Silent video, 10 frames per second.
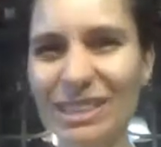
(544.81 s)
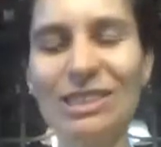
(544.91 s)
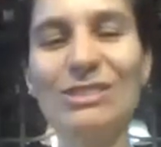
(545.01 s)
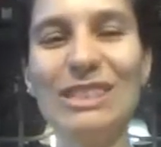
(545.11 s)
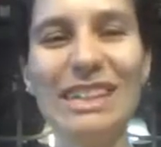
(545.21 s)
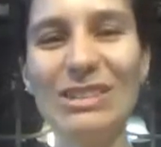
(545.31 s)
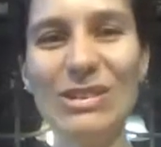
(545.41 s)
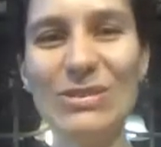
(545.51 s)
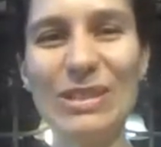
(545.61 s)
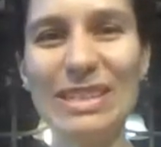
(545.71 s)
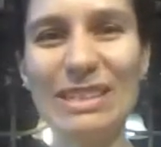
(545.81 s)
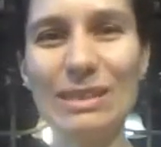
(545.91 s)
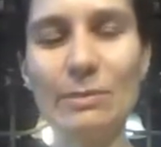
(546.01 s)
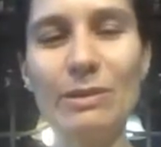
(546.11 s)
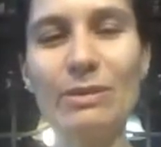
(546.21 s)
to do it. I don't know what it is
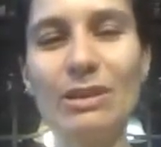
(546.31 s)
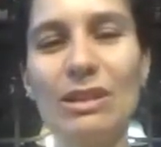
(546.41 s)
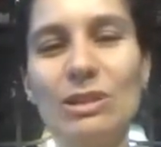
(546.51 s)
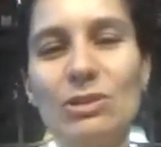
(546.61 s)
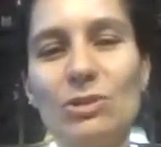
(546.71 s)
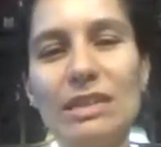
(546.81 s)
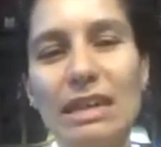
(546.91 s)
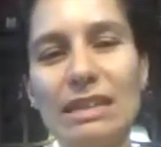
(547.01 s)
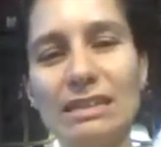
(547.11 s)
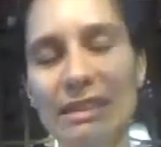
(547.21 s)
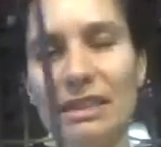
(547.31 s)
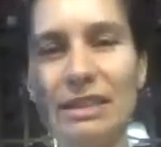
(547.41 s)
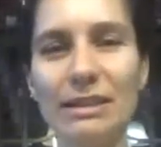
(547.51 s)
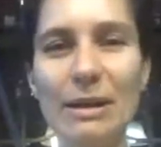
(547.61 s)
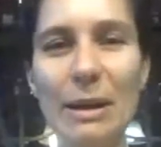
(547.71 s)
about doing that. It's like
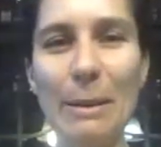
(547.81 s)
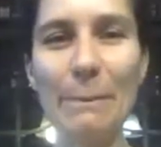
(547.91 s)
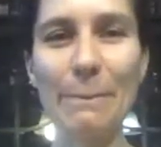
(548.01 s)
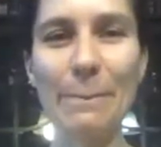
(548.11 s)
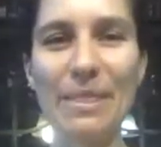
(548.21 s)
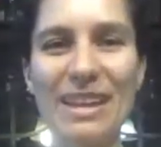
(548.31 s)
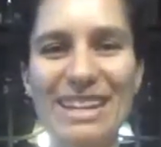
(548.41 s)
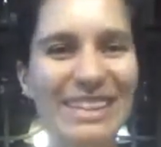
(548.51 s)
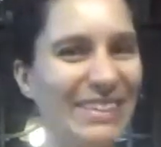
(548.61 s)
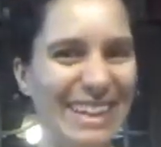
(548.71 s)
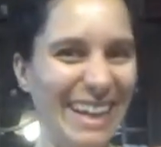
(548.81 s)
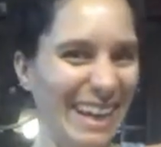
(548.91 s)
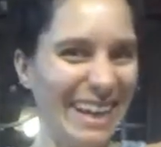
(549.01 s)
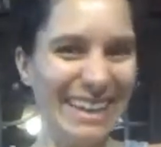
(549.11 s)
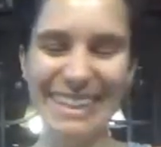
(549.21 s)
going,
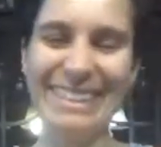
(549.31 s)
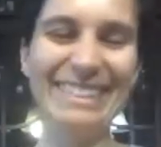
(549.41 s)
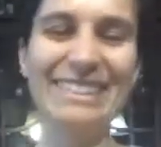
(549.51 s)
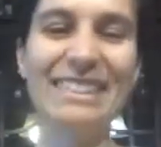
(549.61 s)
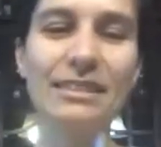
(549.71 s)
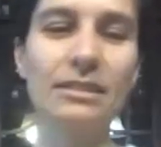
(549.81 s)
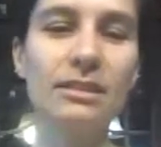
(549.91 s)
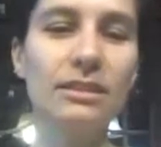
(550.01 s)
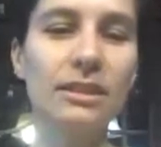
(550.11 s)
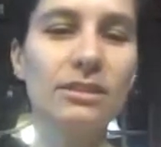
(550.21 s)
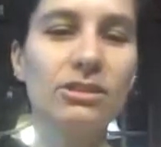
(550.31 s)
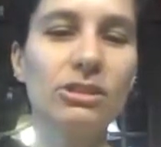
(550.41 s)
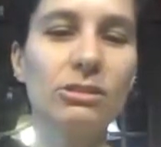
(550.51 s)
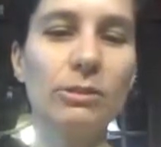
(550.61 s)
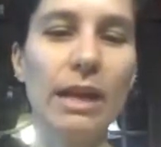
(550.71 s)
it's
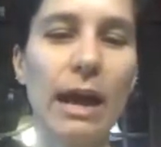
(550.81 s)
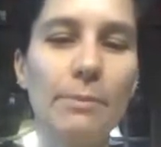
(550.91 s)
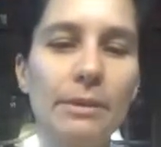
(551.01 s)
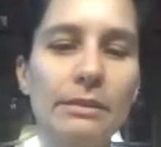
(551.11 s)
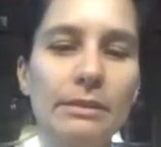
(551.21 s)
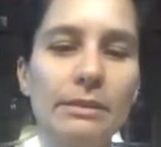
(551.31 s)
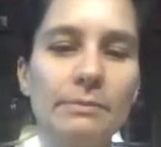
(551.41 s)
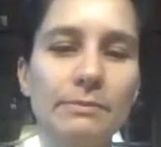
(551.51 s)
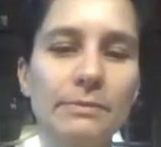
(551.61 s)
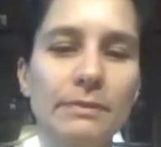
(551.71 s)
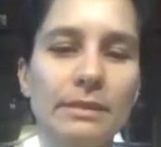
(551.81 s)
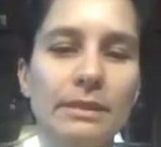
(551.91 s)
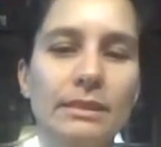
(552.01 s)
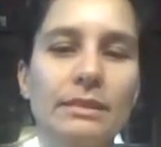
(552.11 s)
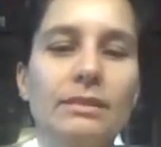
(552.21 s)
just what happens.
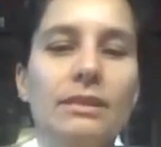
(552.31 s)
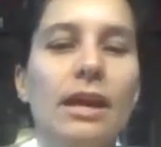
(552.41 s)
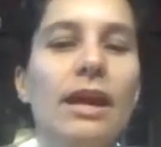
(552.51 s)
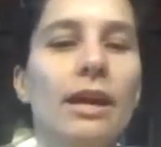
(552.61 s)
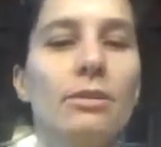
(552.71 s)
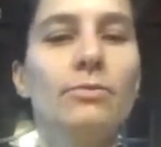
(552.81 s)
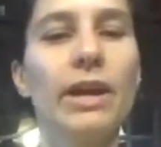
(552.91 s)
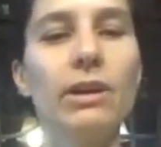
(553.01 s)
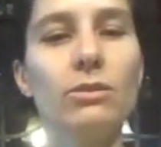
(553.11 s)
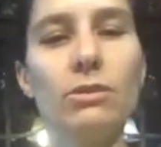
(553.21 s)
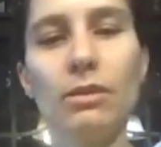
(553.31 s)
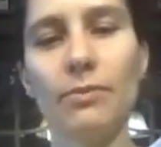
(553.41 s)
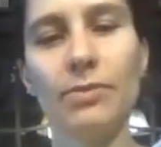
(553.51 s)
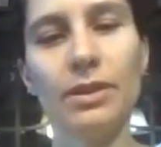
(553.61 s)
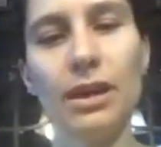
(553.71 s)
Now,
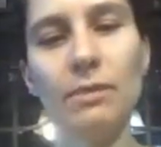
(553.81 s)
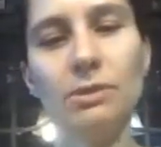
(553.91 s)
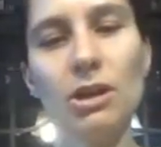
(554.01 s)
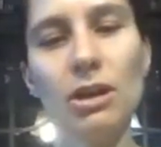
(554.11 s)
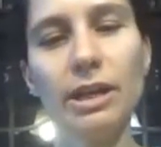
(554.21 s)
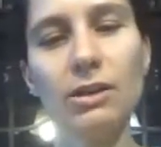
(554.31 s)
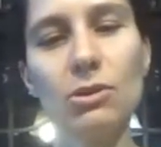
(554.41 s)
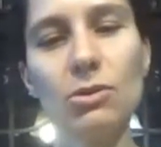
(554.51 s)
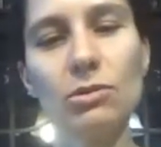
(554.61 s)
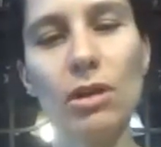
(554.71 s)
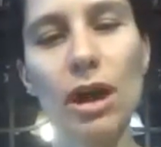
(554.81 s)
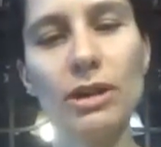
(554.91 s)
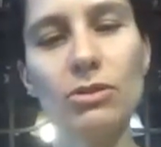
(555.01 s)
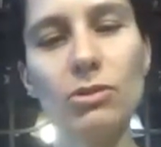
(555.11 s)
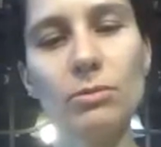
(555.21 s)
I'm talking a whole lot,
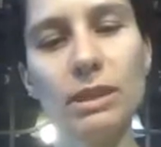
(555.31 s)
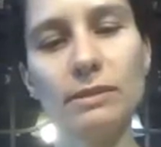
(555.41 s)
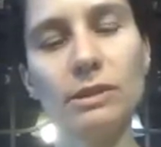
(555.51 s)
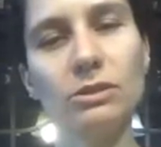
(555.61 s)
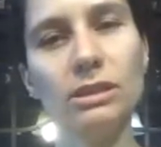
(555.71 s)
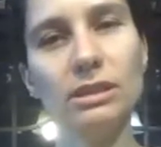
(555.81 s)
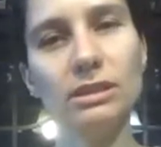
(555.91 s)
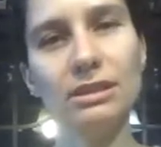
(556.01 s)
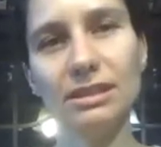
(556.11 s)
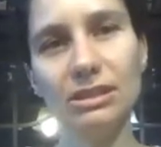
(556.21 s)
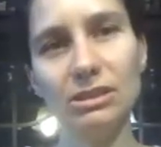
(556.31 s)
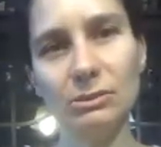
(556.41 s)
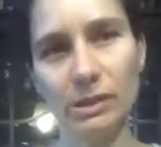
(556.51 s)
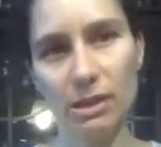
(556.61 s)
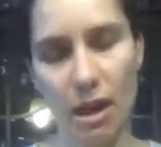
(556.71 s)
and normally I would do this either
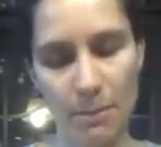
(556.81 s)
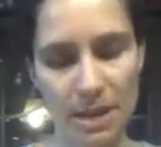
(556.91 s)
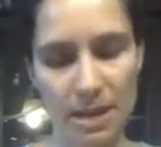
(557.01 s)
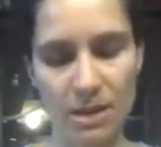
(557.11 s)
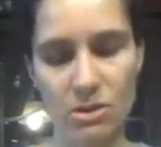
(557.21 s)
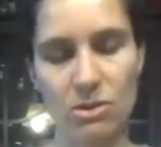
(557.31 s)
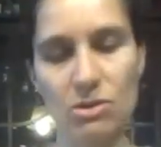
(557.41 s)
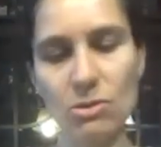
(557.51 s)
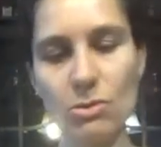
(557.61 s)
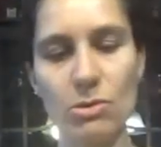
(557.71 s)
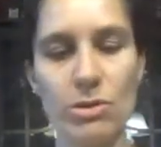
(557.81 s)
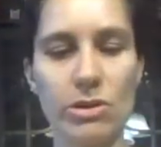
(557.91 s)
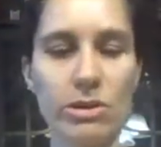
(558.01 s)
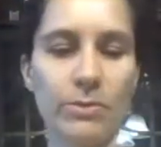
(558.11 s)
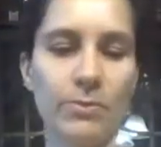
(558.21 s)
with humming or